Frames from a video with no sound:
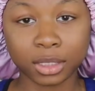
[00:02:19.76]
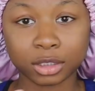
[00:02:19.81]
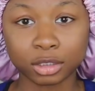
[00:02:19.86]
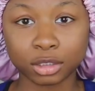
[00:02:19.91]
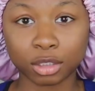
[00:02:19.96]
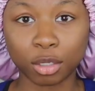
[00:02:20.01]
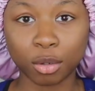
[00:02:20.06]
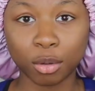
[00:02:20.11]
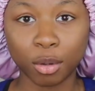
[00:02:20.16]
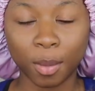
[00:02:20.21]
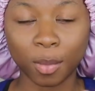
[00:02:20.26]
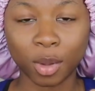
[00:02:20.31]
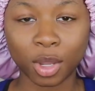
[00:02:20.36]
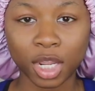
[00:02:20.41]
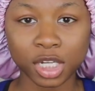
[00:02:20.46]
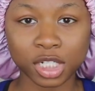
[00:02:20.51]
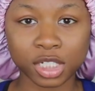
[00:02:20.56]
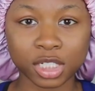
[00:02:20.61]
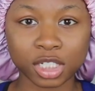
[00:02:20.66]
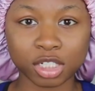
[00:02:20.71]
So I'm gonna
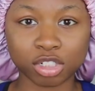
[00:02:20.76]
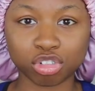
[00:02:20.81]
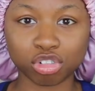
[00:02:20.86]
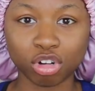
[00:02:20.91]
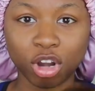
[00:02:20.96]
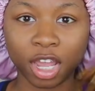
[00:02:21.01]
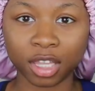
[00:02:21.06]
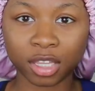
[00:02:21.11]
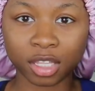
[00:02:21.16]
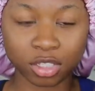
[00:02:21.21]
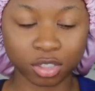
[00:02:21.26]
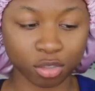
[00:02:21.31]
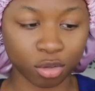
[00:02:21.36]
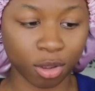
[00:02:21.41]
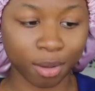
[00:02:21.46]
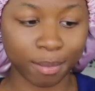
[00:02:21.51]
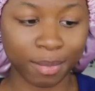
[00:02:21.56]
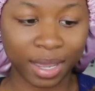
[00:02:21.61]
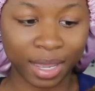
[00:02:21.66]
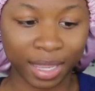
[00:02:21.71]
actually try this
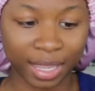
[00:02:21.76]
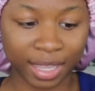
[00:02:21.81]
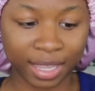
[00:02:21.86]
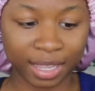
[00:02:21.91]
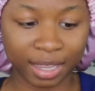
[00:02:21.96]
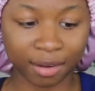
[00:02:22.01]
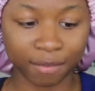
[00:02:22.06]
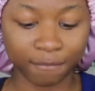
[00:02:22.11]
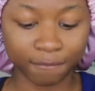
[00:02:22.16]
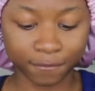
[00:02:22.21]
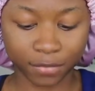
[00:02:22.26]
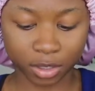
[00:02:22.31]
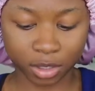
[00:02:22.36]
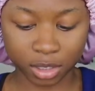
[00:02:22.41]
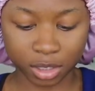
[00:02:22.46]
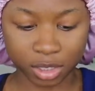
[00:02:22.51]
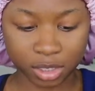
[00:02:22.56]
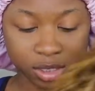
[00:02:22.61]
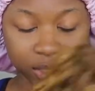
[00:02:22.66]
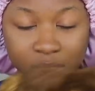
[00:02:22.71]
on my head
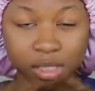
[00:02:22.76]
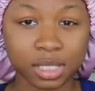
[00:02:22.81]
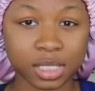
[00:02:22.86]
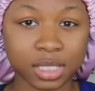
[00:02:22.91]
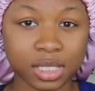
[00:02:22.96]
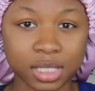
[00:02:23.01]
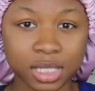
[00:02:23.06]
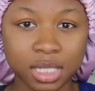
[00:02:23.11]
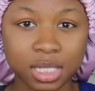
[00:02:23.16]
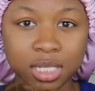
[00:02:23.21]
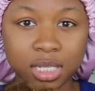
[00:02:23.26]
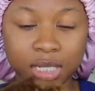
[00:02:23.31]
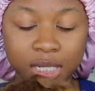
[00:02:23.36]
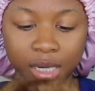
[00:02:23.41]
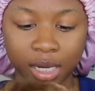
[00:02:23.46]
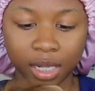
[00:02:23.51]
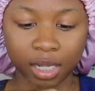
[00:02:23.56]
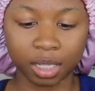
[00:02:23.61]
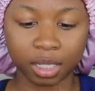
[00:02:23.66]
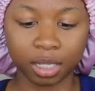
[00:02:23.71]
first and see
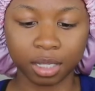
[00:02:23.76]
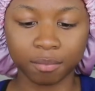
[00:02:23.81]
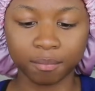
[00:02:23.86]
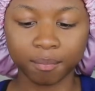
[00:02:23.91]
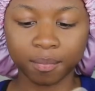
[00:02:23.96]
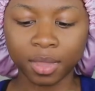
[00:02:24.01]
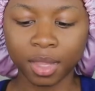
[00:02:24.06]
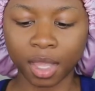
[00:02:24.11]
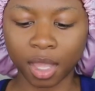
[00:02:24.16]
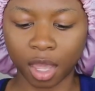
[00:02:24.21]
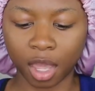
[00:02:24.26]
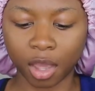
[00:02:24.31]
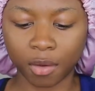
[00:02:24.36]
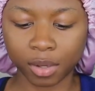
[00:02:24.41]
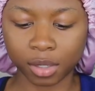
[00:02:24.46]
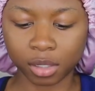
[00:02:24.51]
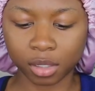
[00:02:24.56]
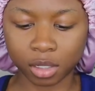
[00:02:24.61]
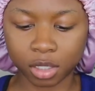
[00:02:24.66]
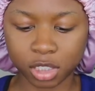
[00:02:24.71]
like how it
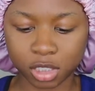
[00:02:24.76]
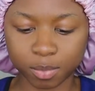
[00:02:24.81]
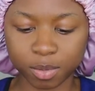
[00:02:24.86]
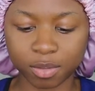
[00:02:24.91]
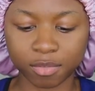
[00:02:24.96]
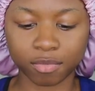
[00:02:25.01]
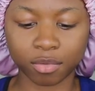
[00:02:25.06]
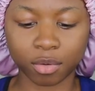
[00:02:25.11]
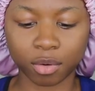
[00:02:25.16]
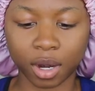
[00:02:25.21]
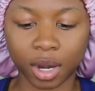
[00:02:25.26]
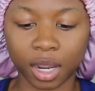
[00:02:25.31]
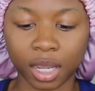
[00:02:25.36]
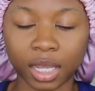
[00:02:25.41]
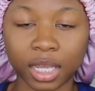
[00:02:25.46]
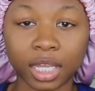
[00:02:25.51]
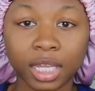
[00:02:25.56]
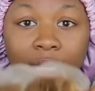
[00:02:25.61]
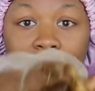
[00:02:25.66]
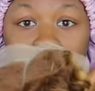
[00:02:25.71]
looks before
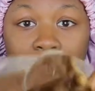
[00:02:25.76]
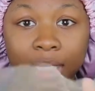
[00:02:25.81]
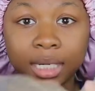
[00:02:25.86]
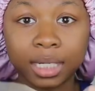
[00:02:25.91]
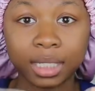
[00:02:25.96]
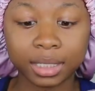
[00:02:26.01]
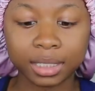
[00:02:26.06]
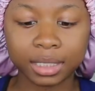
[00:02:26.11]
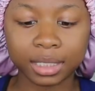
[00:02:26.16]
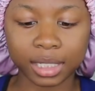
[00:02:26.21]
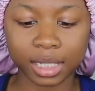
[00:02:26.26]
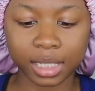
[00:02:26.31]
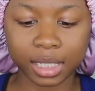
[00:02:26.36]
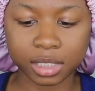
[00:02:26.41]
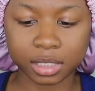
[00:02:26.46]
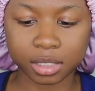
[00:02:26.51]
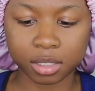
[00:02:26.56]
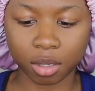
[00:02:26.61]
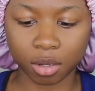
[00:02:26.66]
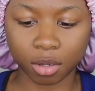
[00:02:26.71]
I cut the
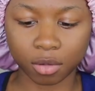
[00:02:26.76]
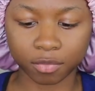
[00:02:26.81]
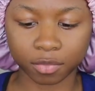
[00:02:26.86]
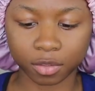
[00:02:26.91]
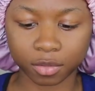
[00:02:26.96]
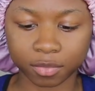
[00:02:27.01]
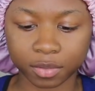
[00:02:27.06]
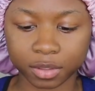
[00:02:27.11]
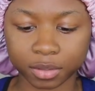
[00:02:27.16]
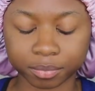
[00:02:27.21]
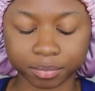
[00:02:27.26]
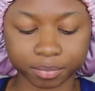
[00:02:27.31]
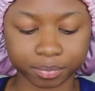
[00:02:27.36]
lace off of it.